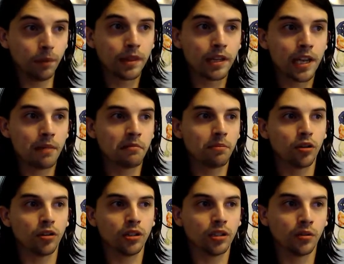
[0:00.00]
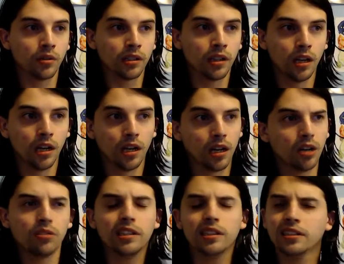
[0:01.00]
the game apart and going,
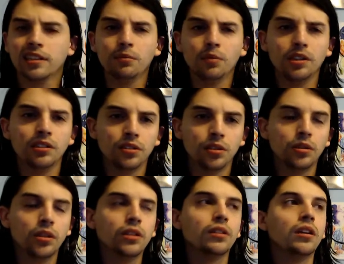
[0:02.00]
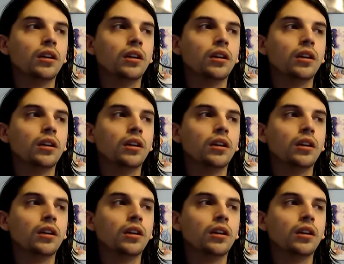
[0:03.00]
okay, this game wasn't so good.